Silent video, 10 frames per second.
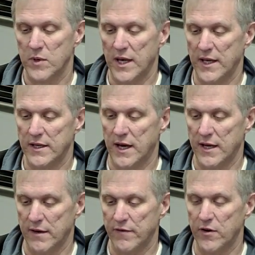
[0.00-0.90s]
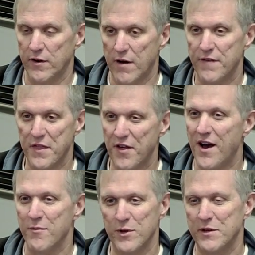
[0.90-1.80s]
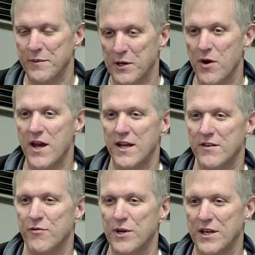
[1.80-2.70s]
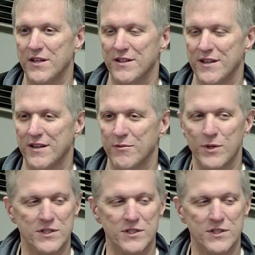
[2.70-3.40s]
And I have often thought, wouldn't it be great if we could, if